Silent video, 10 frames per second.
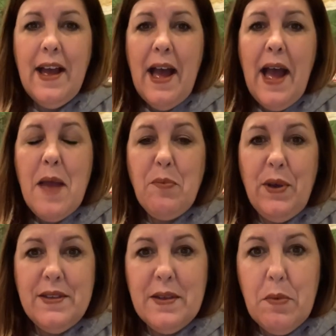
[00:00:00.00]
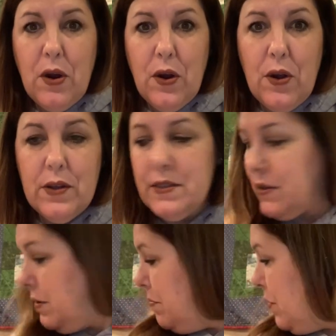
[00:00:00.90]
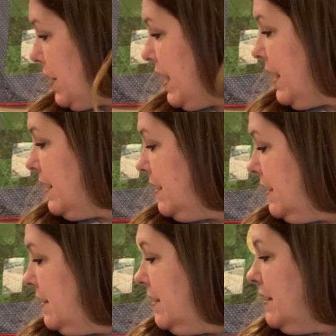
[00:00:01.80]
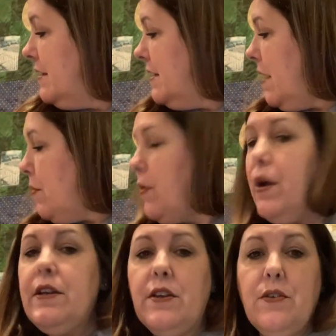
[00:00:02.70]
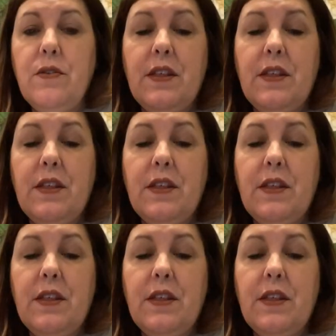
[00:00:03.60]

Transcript: Hi, boys and girls. Good morning. Today we're going to do the